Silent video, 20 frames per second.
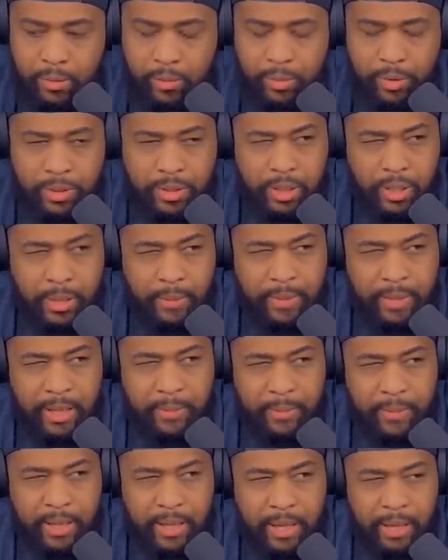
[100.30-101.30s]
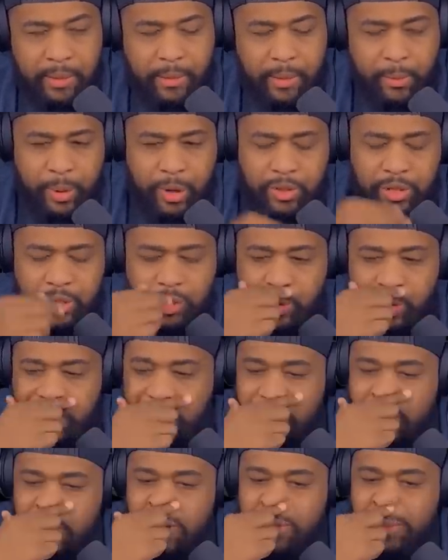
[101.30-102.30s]
Well, so let me pose this
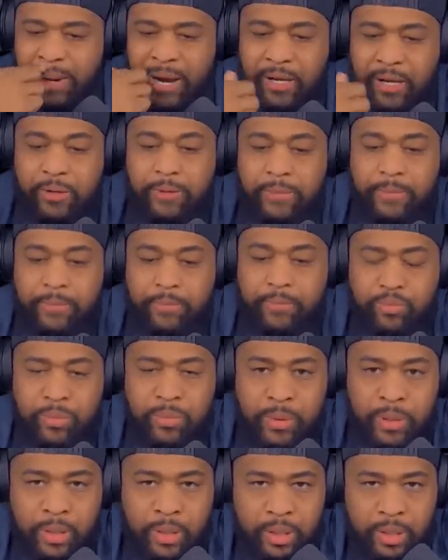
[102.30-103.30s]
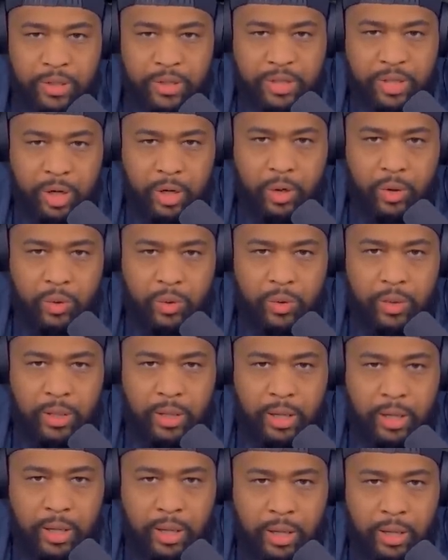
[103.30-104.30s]
question to you, Michael. So,
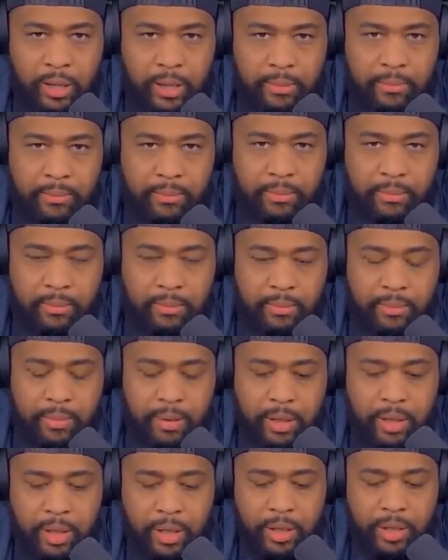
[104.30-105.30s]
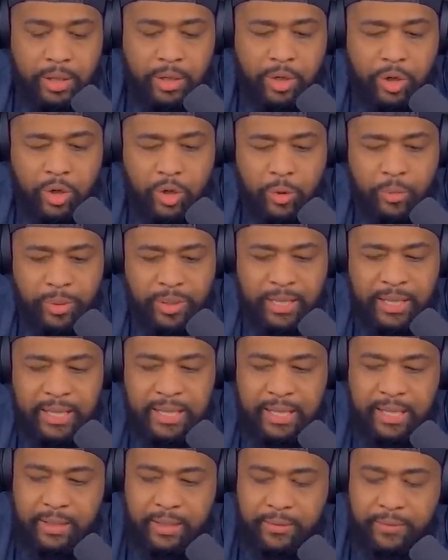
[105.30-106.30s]
do you
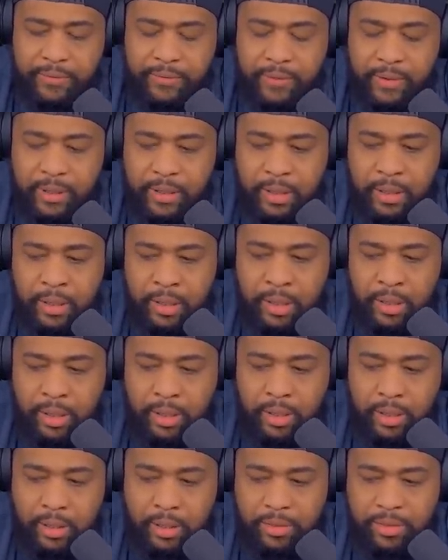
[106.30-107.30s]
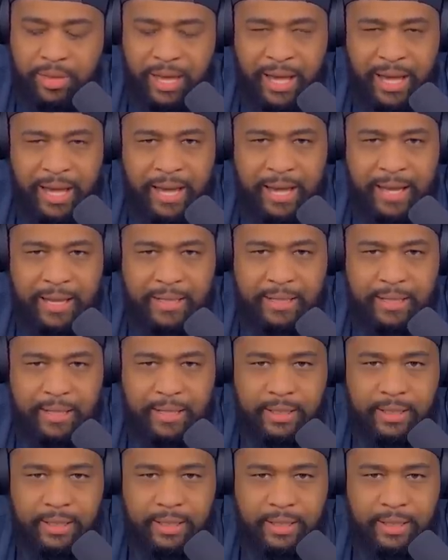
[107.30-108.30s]
believe that
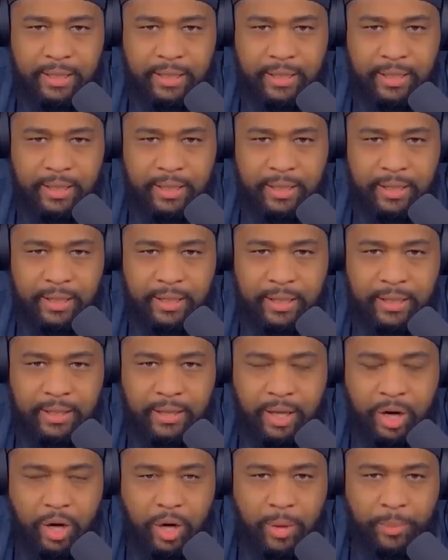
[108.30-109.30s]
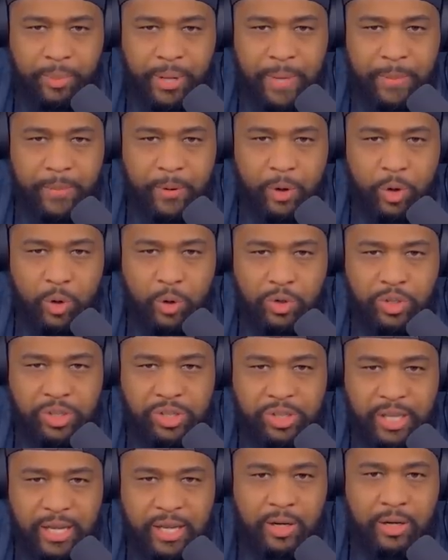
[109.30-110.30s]
there are people who
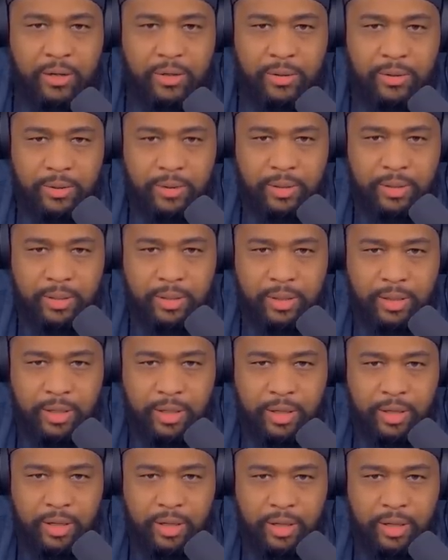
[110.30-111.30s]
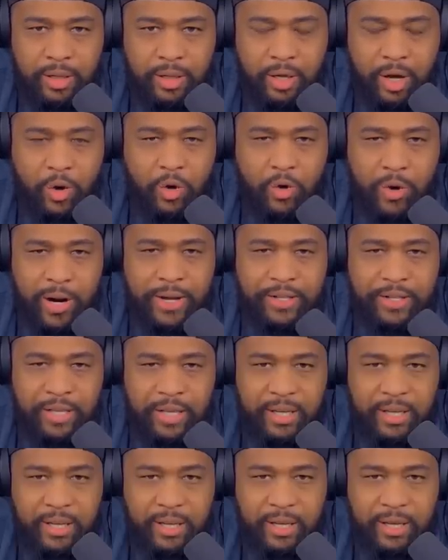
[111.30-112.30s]
still go
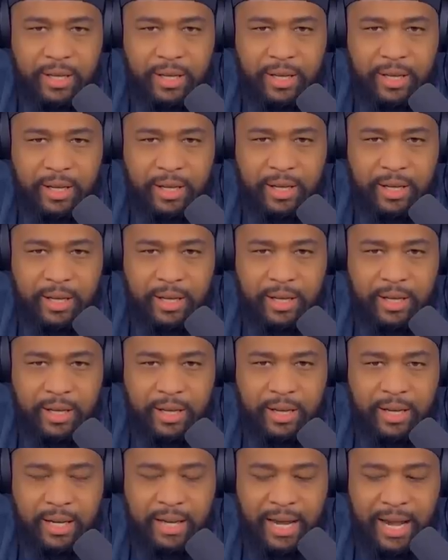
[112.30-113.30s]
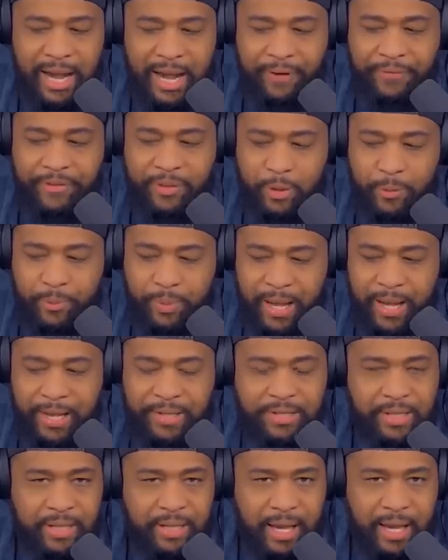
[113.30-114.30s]
crazy after
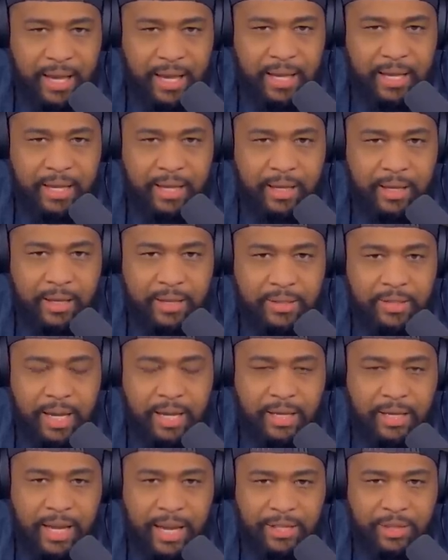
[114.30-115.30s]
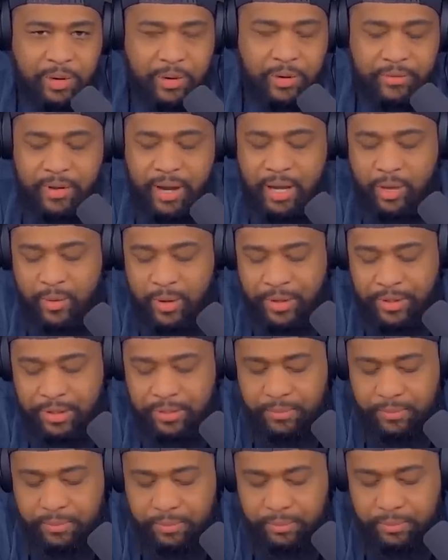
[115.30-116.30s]
passing a psychological evaluation?